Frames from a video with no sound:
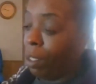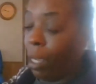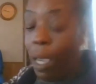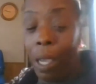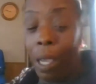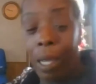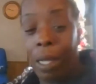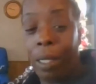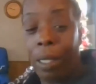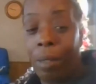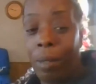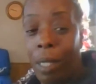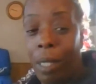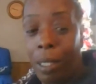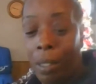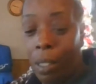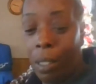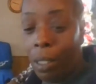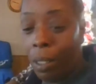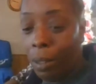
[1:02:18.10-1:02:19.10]
Hey,
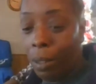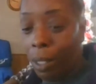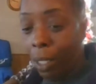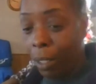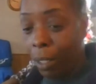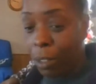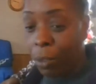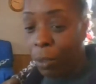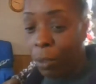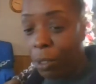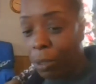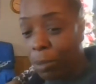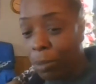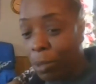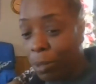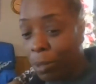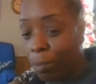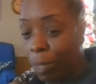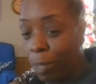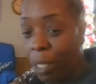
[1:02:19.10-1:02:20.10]
and uh next
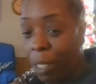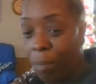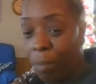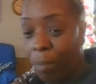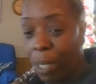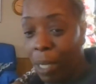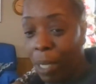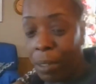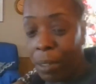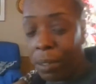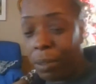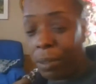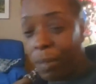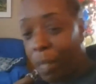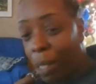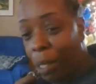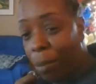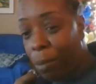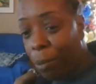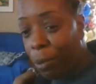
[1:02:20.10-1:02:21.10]
Christmas, Mad Max,
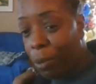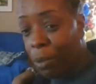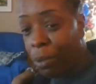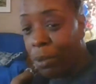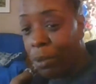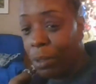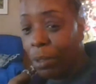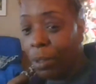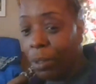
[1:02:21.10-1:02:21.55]
Deborah,